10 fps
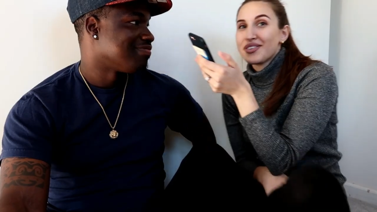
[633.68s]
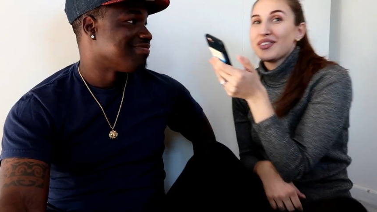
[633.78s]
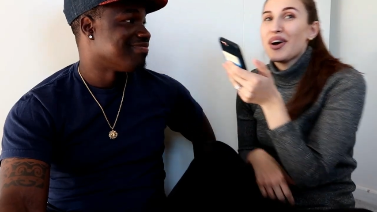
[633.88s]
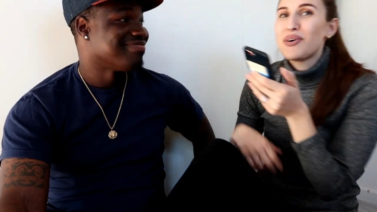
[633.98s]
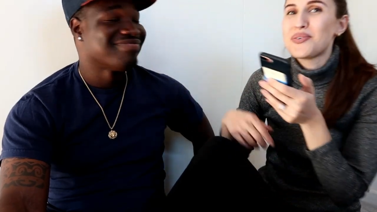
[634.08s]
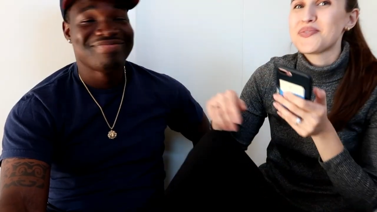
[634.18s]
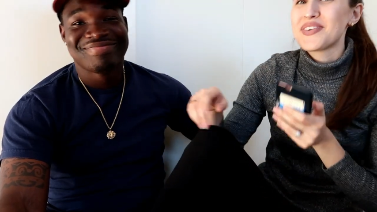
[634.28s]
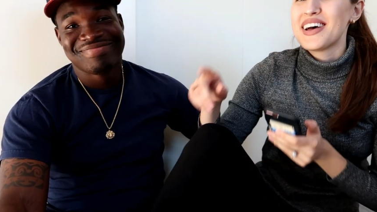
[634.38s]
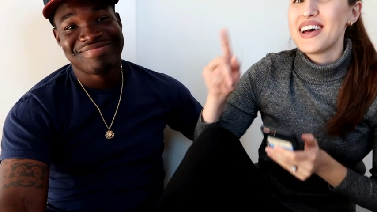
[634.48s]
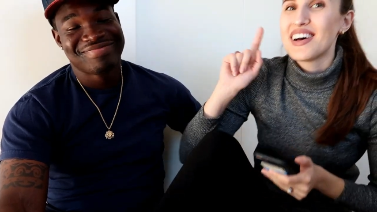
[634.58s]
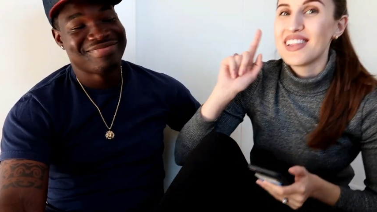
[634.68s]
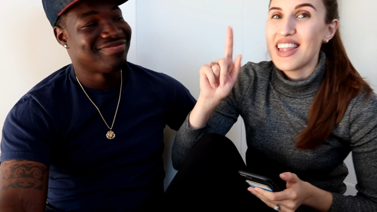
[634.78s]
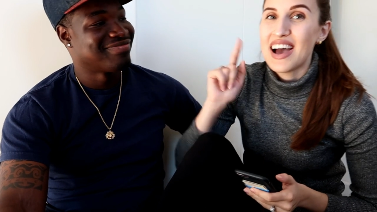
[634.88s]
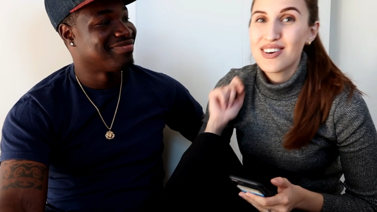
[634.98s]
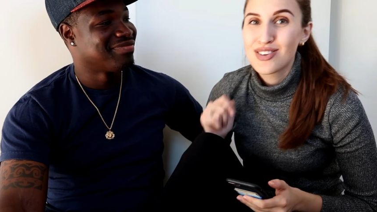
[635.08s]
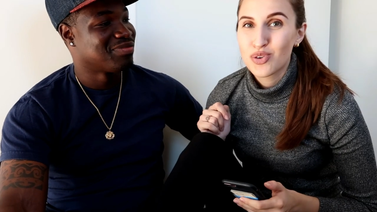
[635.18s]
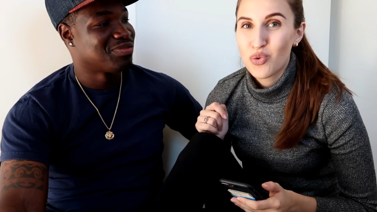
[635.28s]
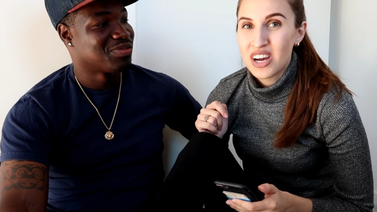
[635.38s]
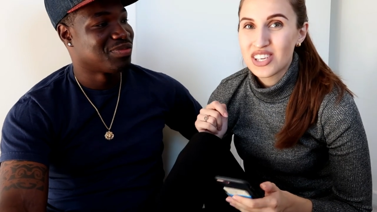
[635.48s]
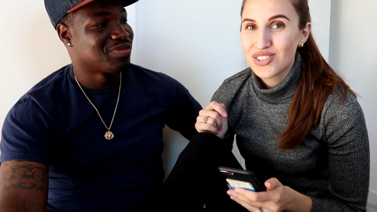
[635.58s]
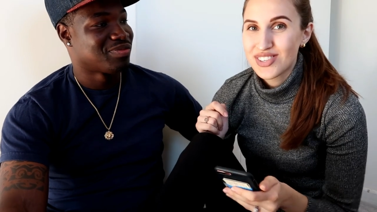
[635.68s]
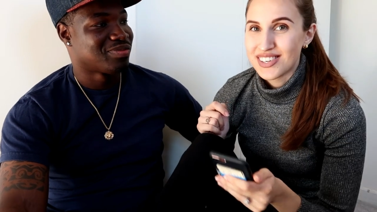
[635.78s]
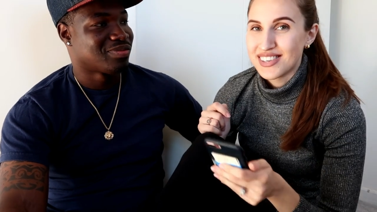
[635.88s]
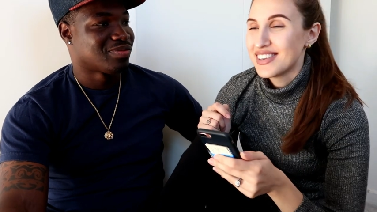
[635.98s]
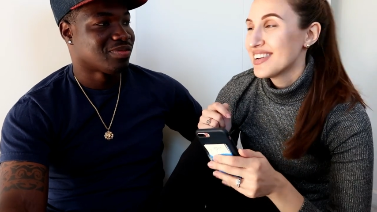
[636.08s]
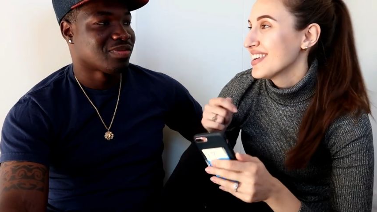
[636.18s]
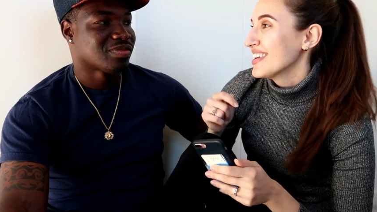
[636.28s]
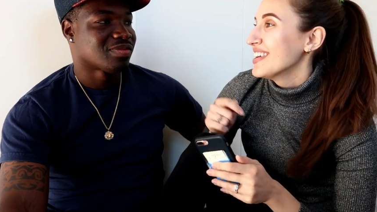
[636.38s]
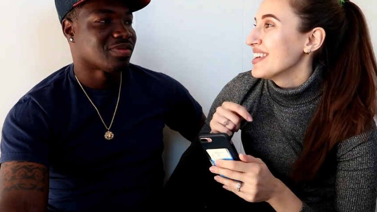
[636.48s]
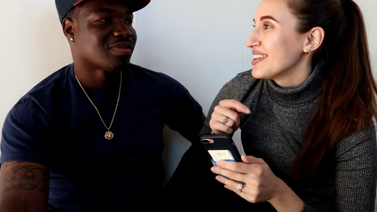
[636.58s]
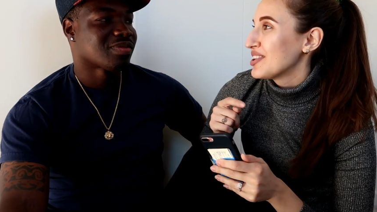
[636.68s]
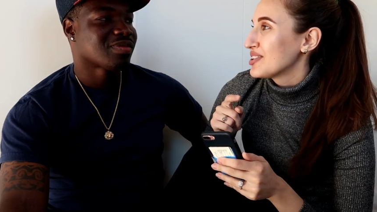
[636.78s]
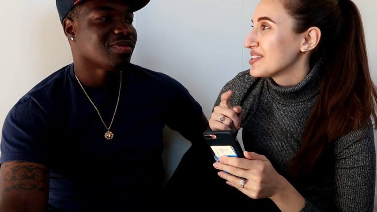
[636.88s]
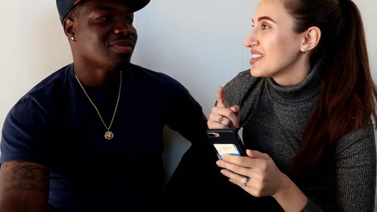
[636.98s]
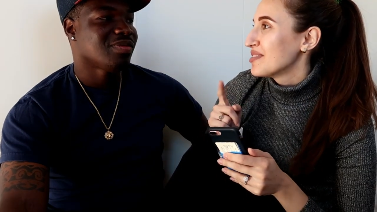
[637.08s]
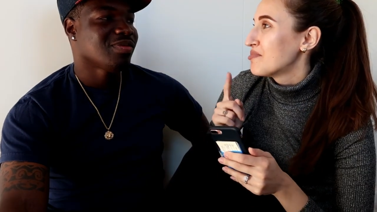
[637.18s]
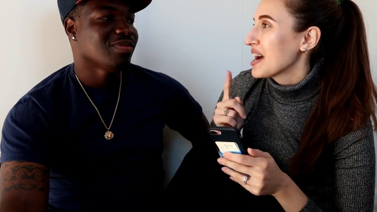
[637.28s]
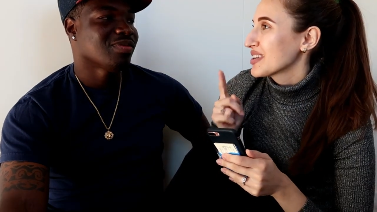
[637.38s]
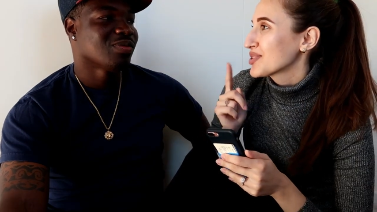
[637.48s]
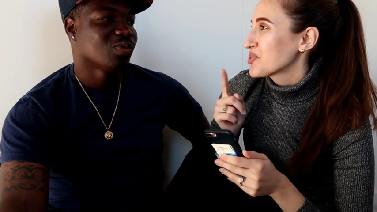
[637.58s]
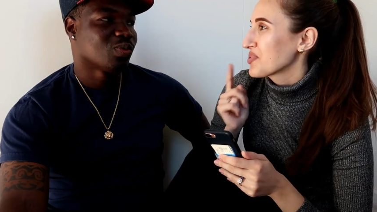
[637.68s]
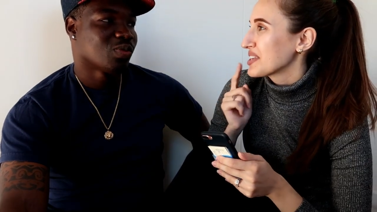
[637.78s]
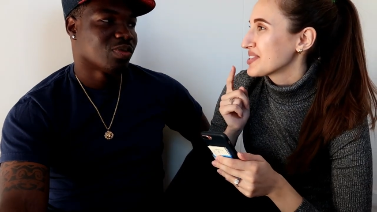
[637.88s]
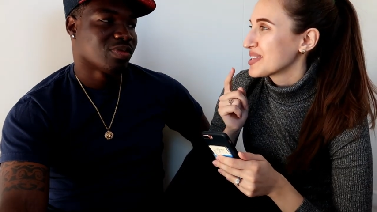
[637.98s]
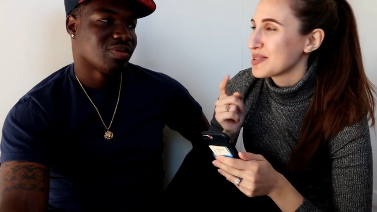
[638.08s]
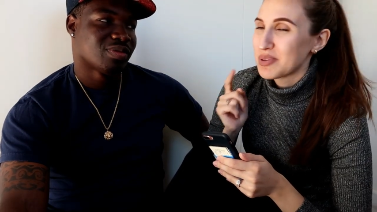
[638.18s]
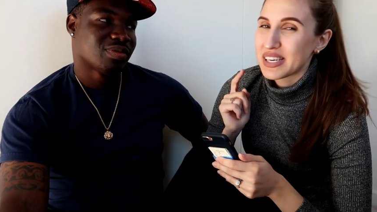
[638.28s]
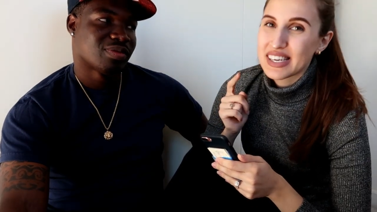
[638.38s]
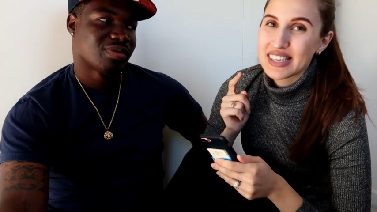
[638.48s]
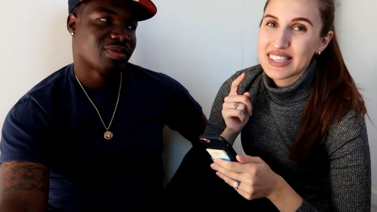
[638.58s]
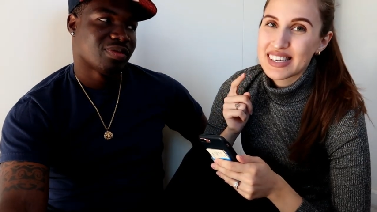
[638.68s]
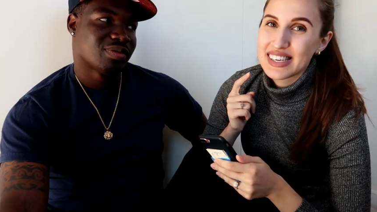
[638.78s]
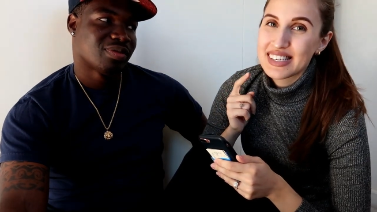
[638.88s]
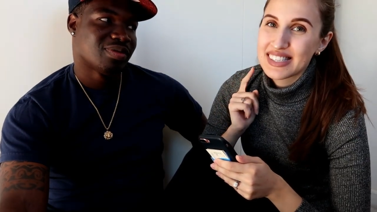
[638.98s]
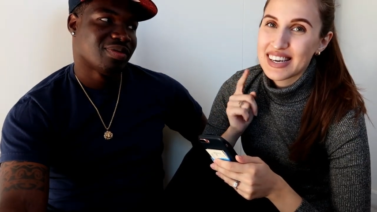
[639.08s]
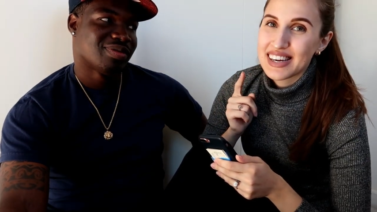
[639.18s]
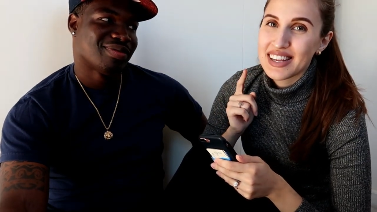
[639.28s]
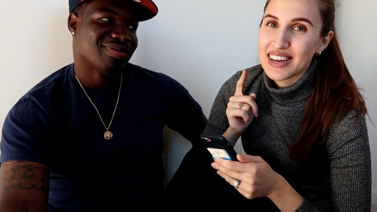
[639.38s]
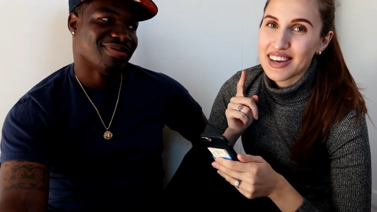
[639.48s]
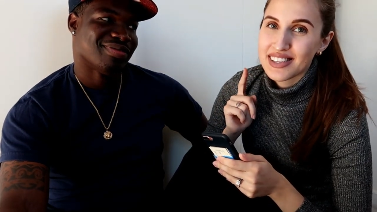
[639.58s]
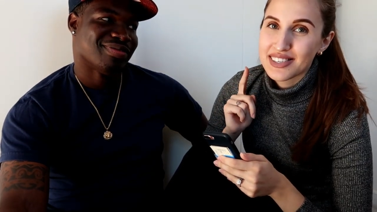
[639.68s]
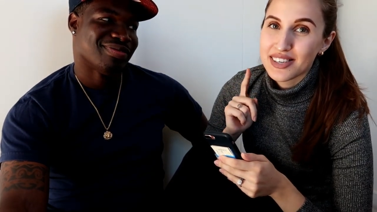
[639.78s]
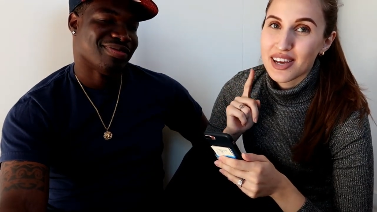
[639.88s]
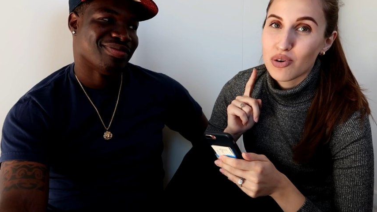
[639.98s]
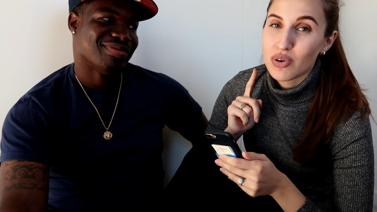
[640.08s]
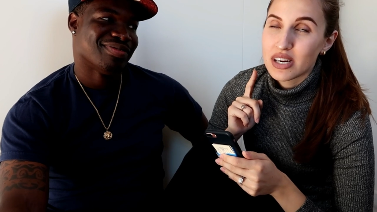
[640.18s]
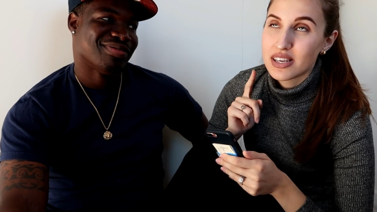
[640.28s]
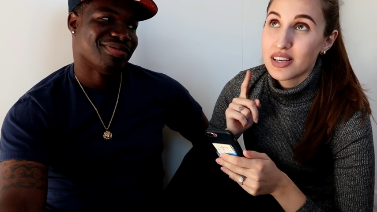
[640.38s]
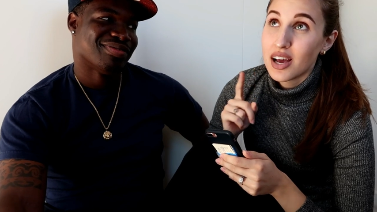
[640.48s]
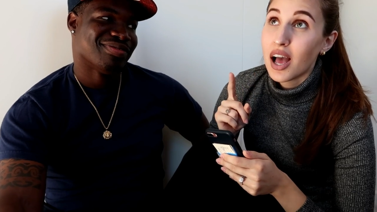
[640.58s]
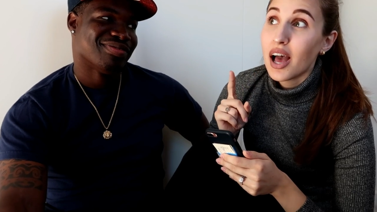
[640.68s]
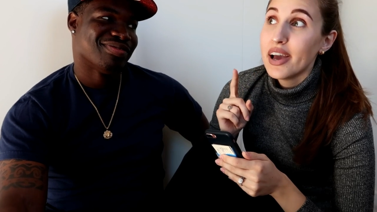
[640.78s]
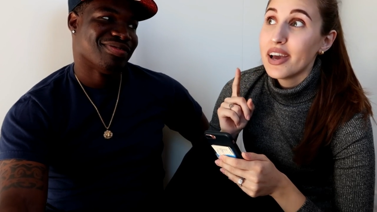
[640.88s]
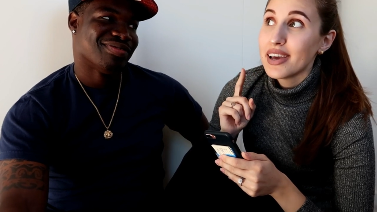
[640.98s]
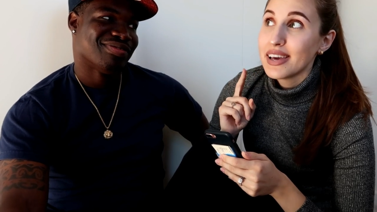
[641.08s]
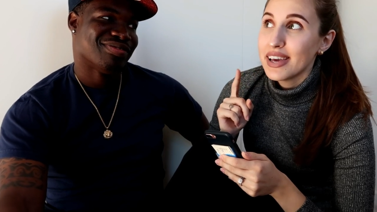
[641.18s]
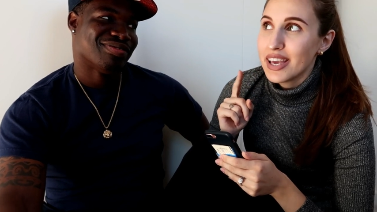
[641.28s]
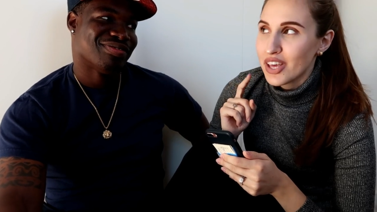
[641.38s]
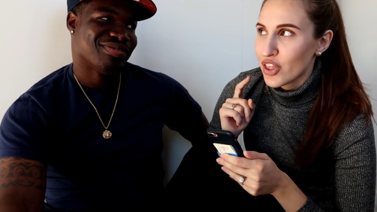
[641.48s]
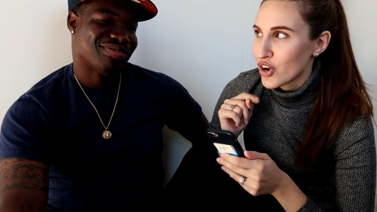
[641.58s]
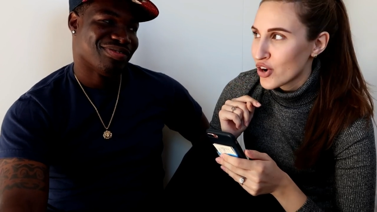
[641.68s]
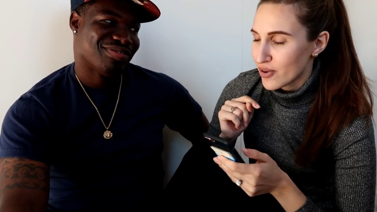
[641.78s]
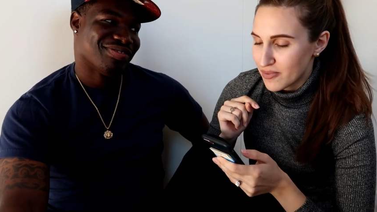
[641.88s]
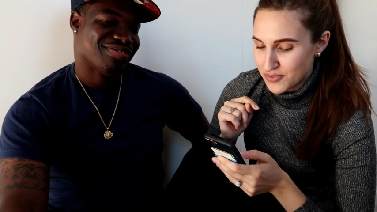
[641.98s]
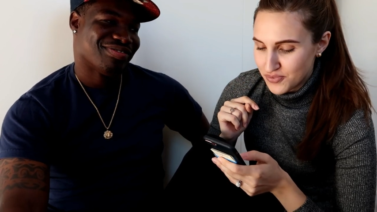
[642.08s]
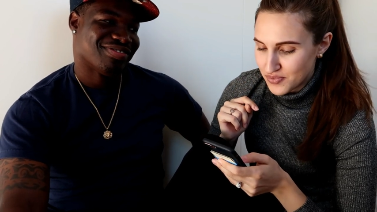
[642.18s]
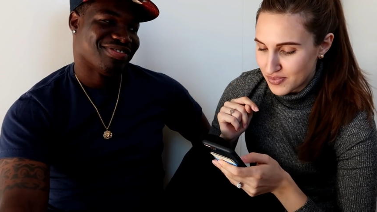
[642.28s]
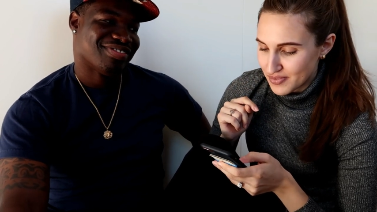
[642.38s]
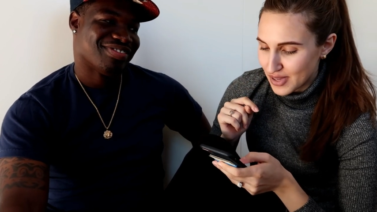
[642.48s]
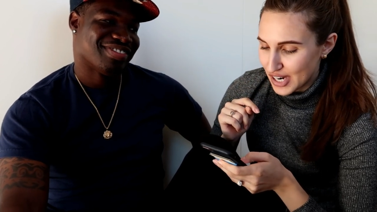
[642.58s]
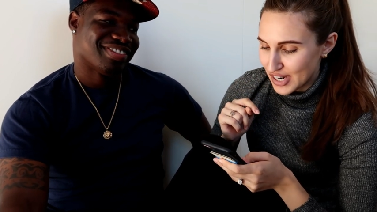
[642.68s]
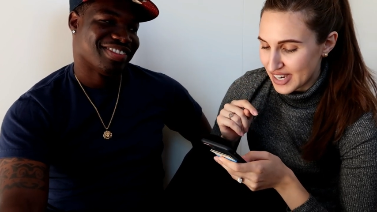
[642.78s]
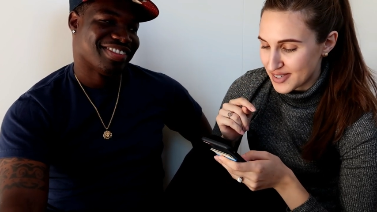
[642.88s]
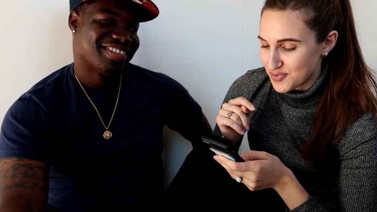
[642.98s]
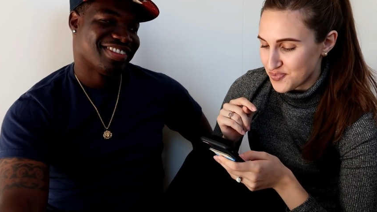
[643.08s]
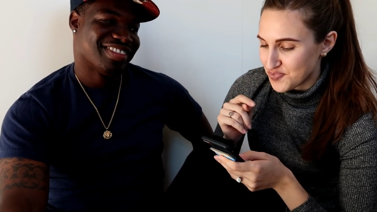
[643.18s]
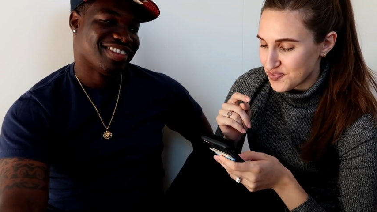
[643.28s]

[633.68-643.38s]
Speaker 1: So, last question. And this is the best question because he's not gonna answer that one either. Okay.